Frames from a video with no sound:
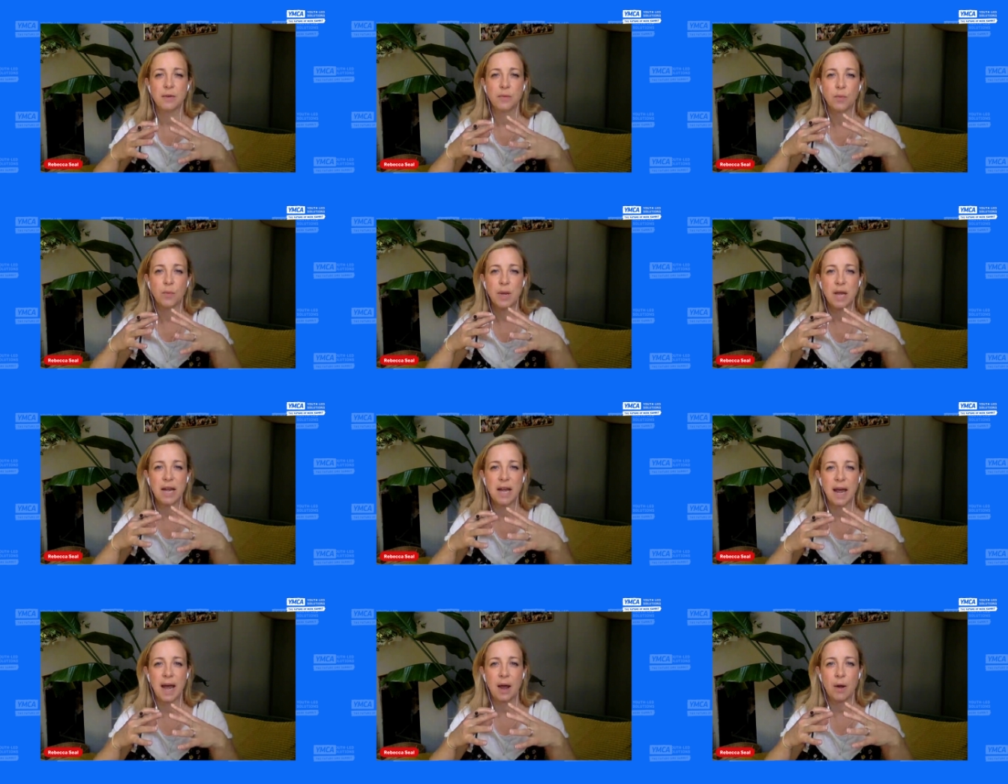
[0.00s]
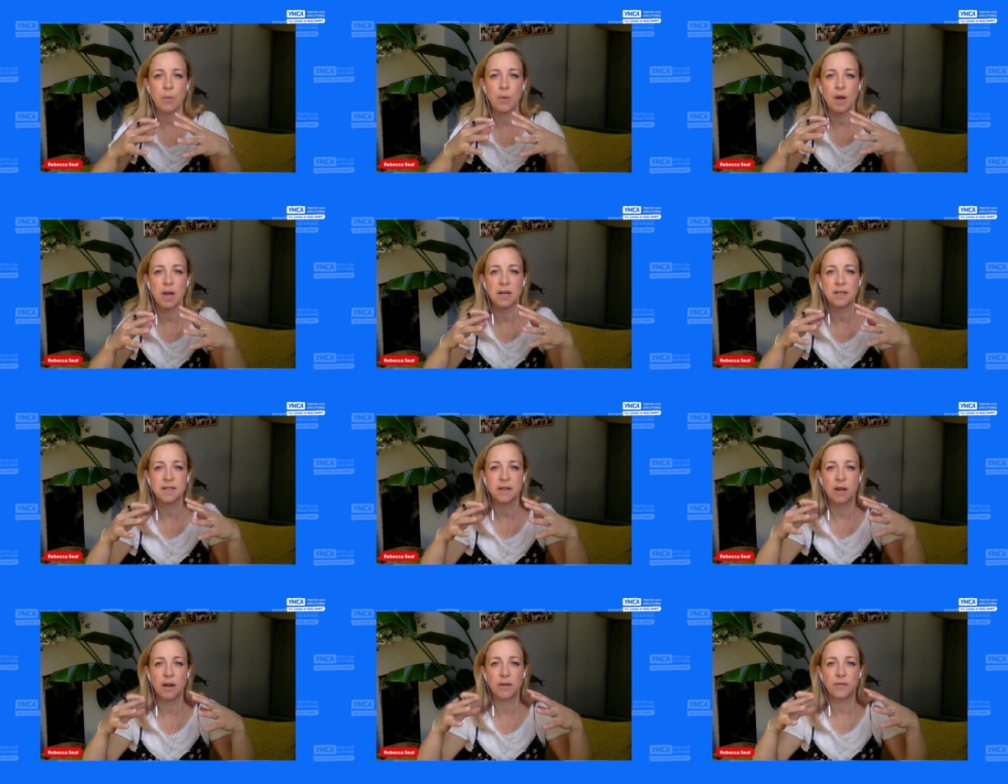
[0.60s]
we allow work
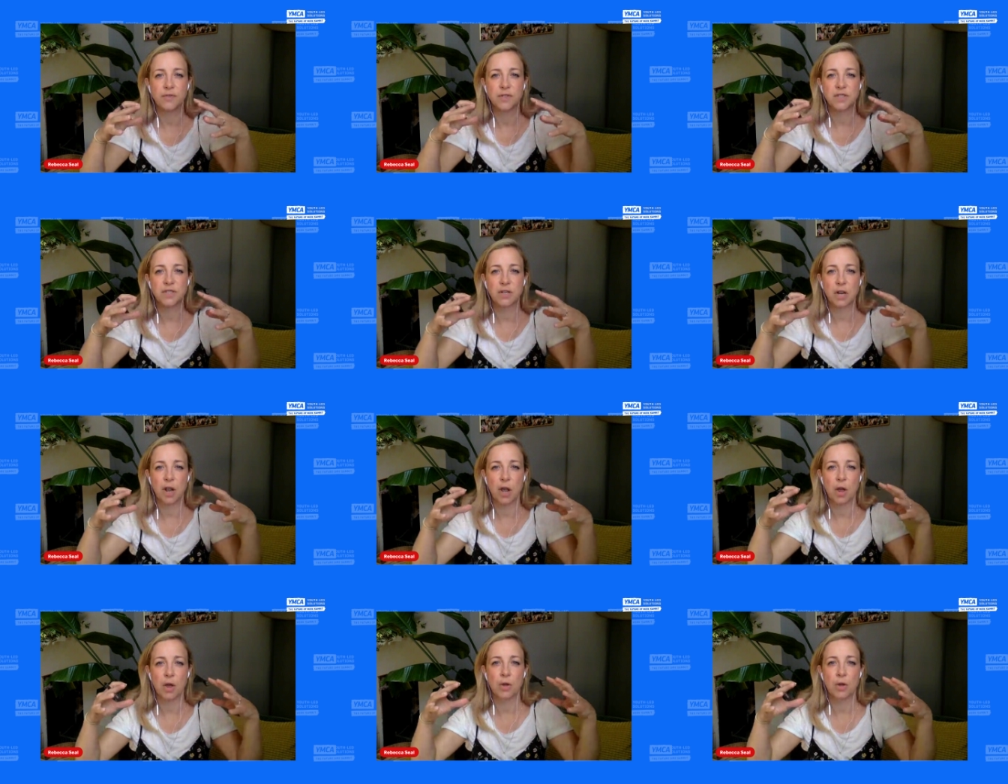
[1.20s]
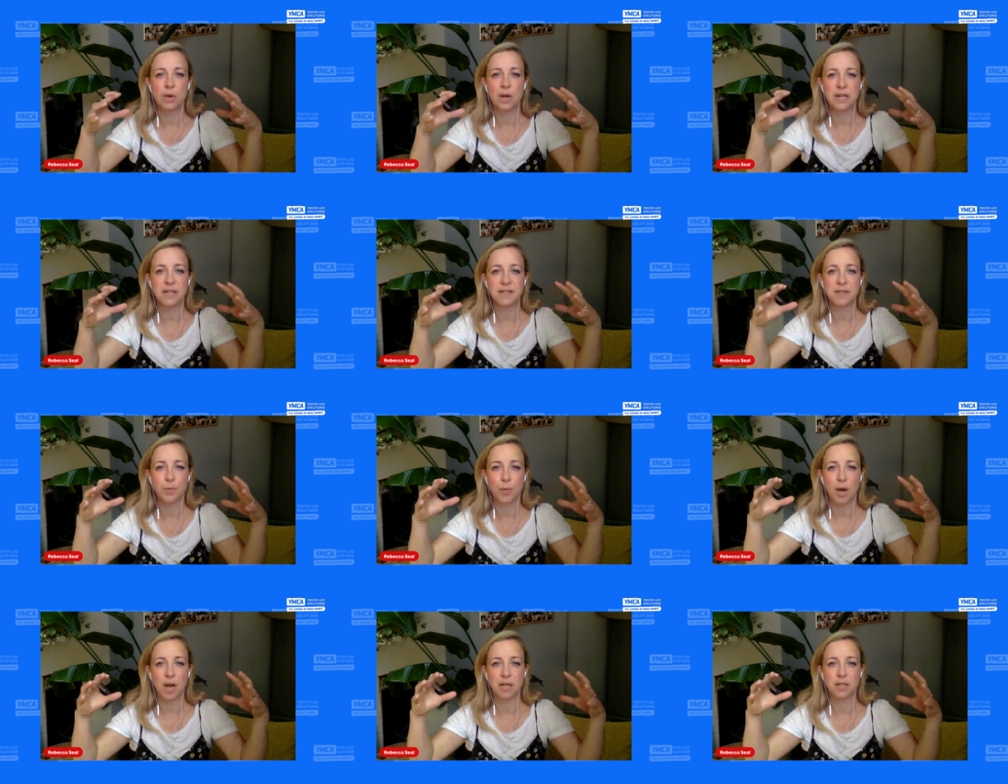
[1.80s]
to kind of slowly
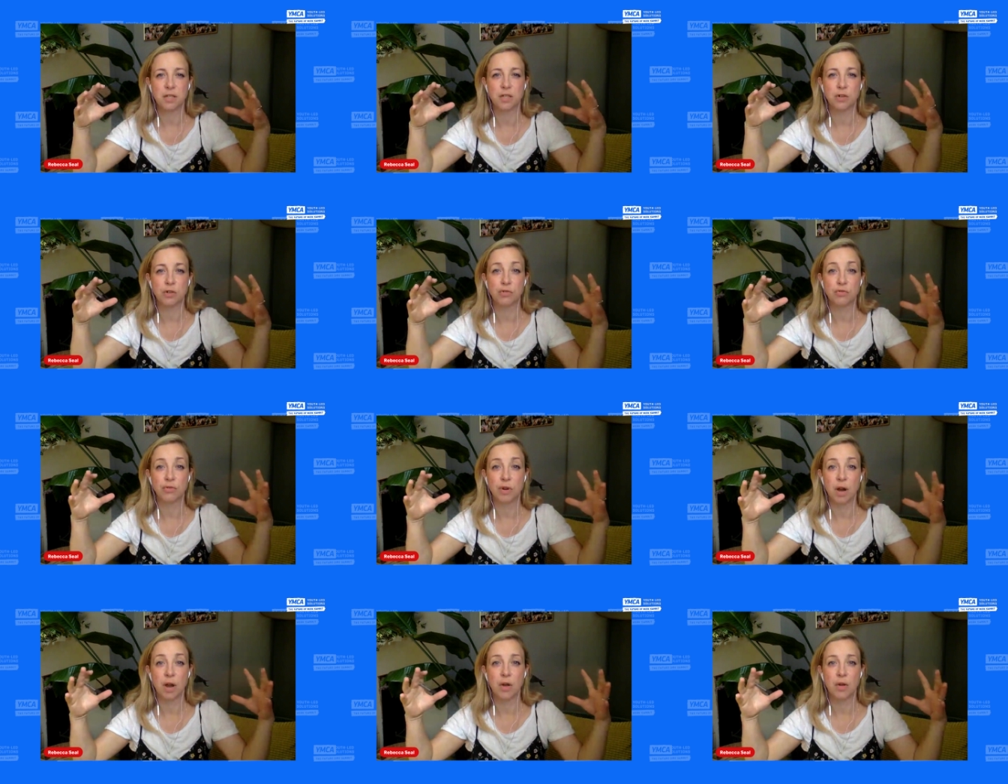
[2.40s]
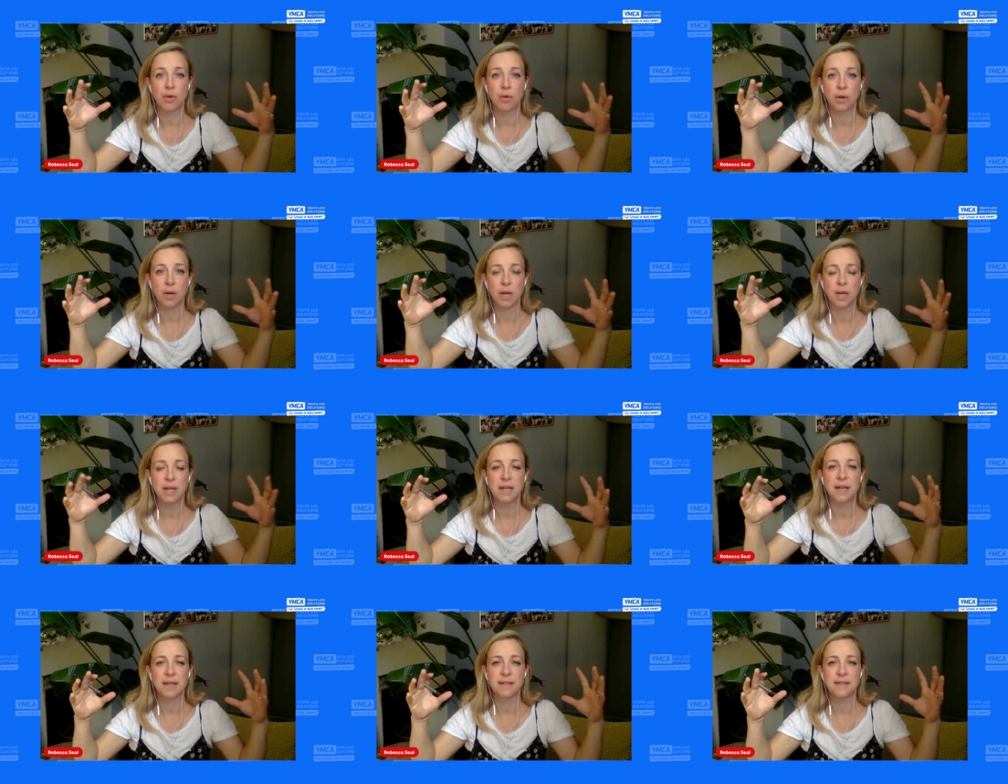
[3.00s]
spread and grow
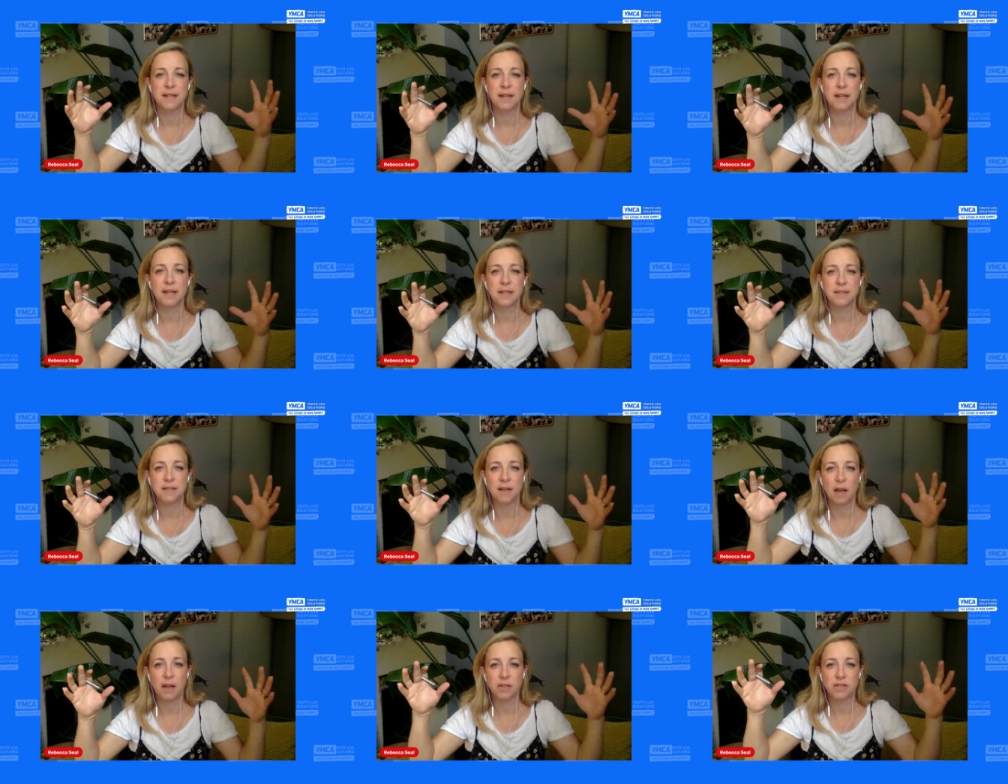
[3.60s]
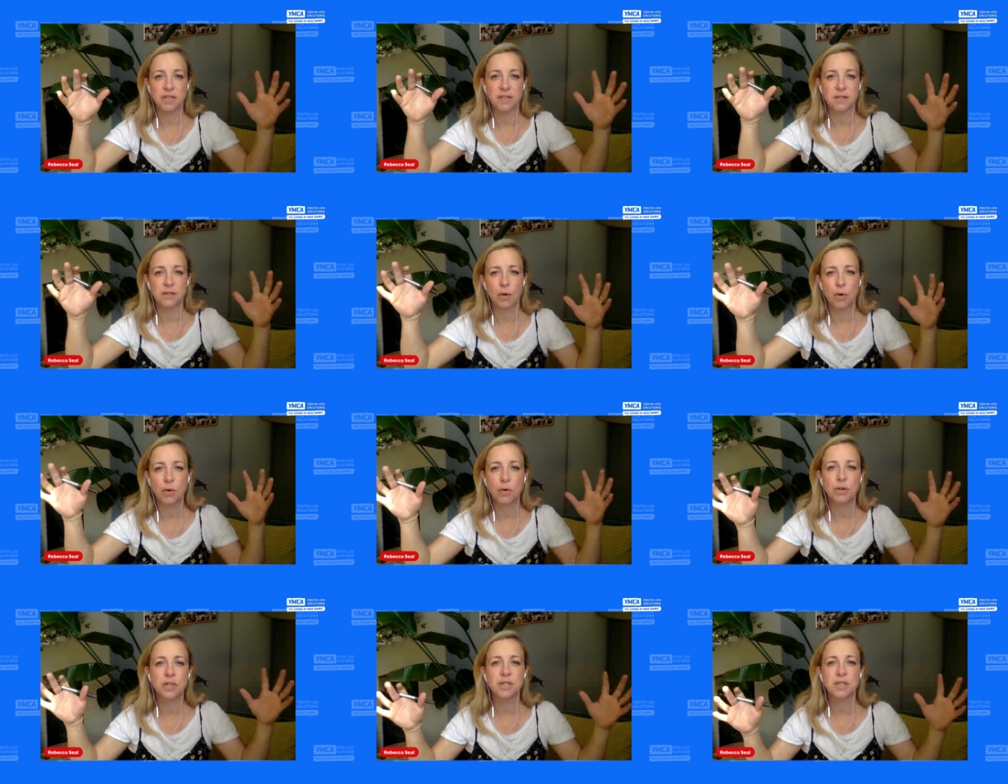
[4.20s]
until it touches
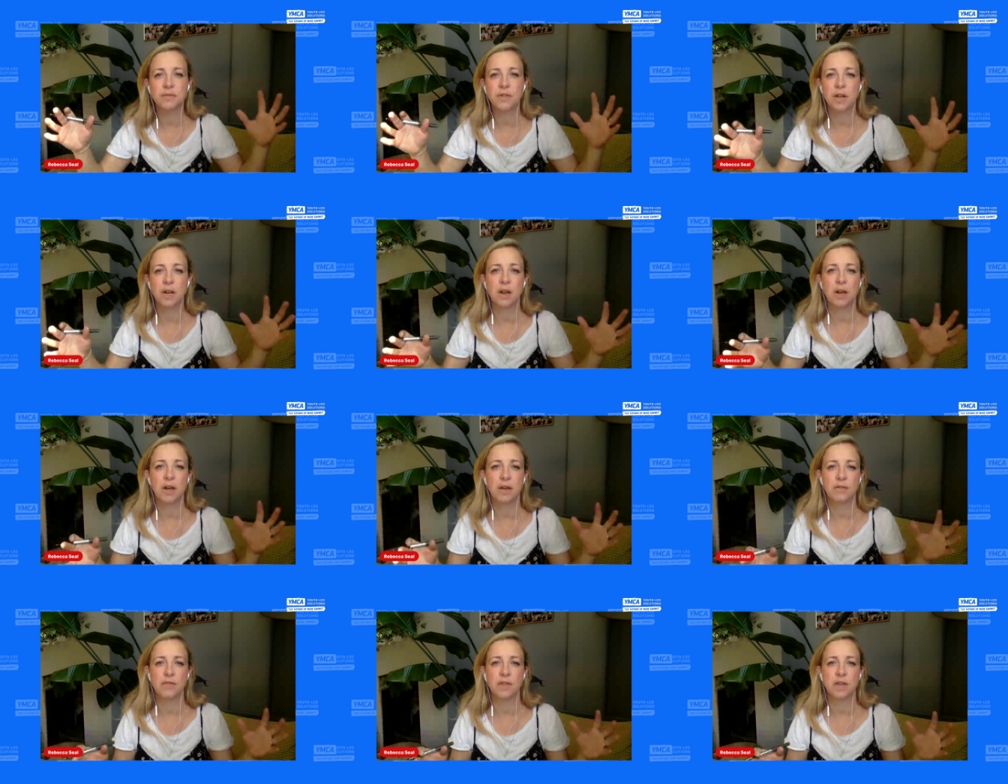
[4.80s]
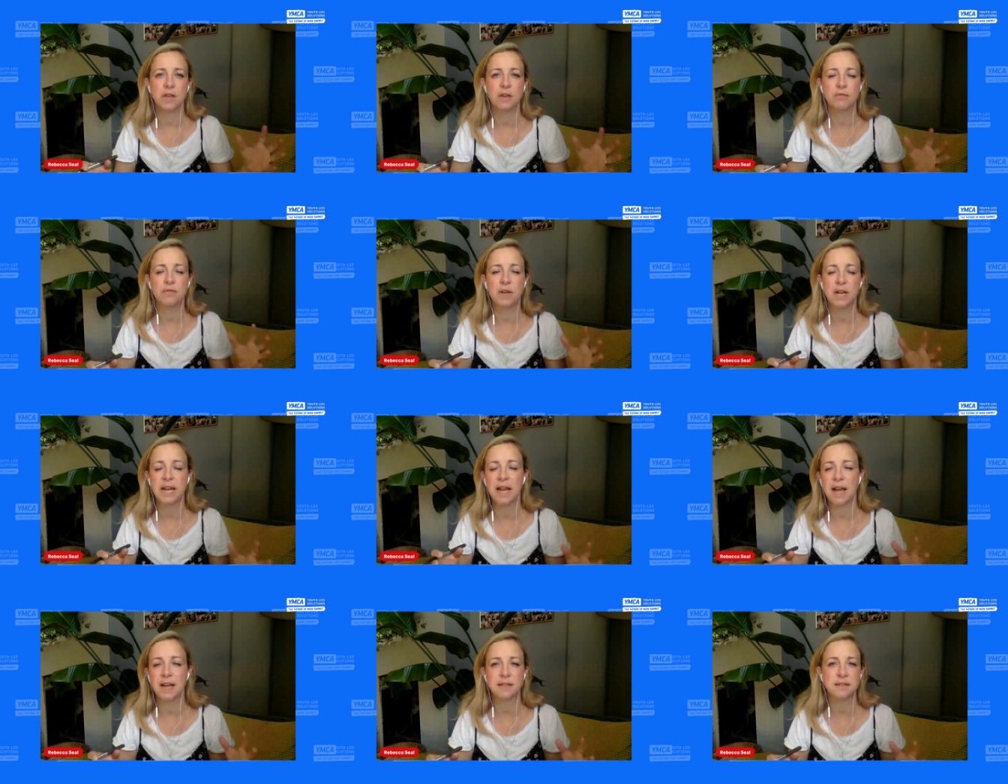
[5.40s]
corners of our life that it
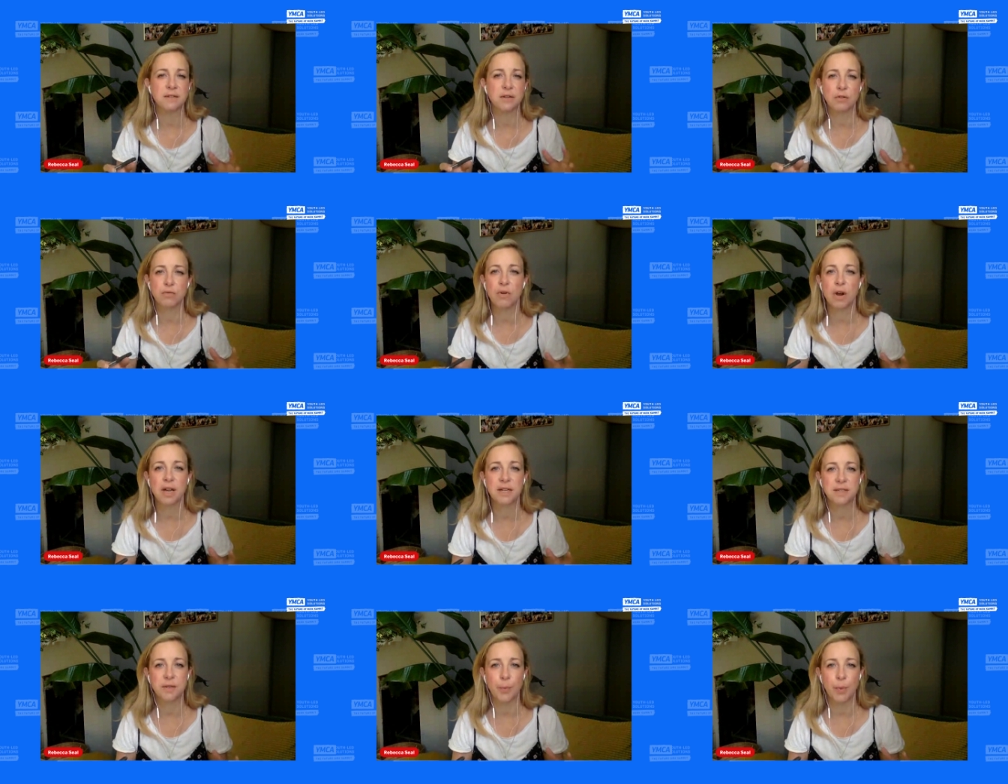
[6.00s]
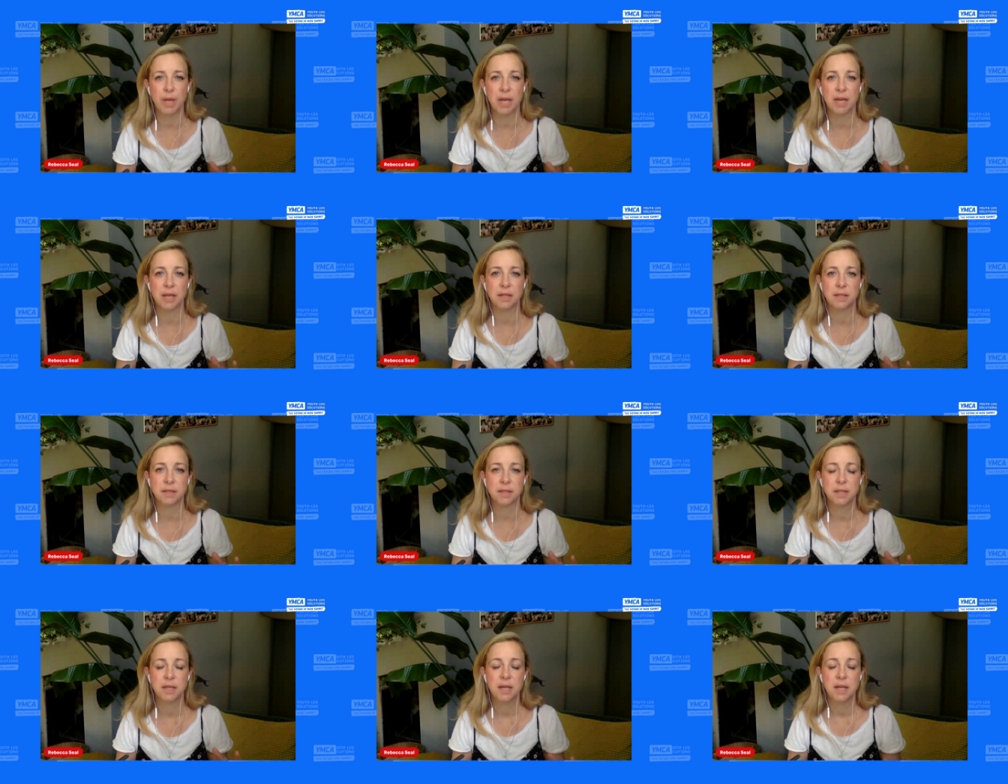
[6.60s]
really has no right to be
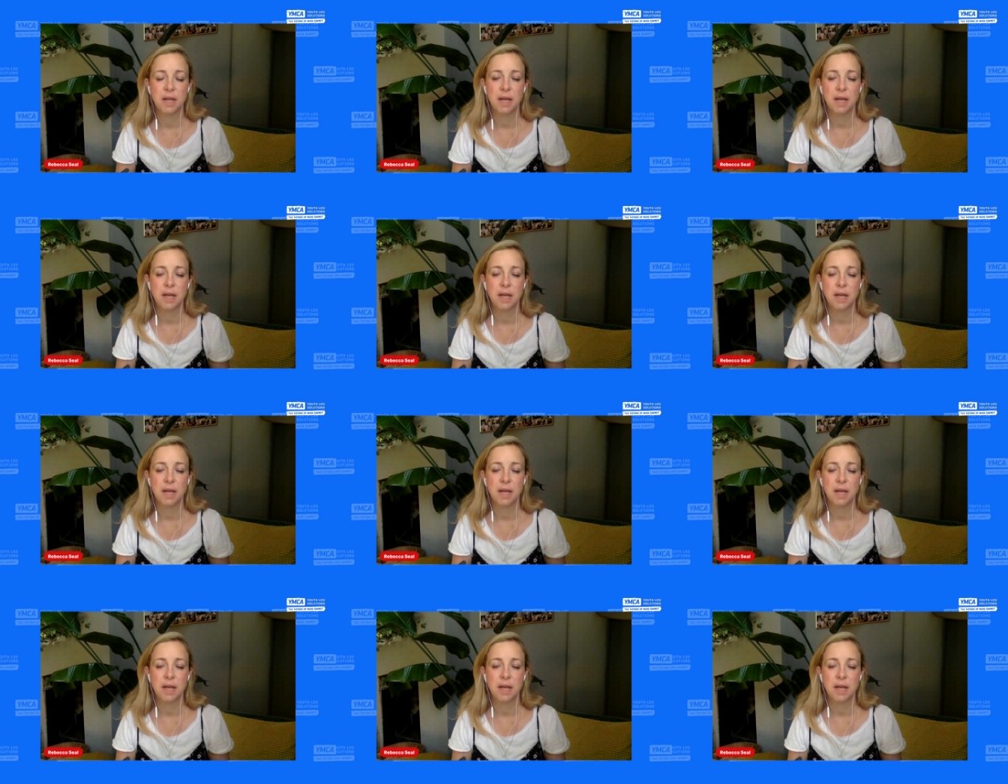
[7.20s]
in.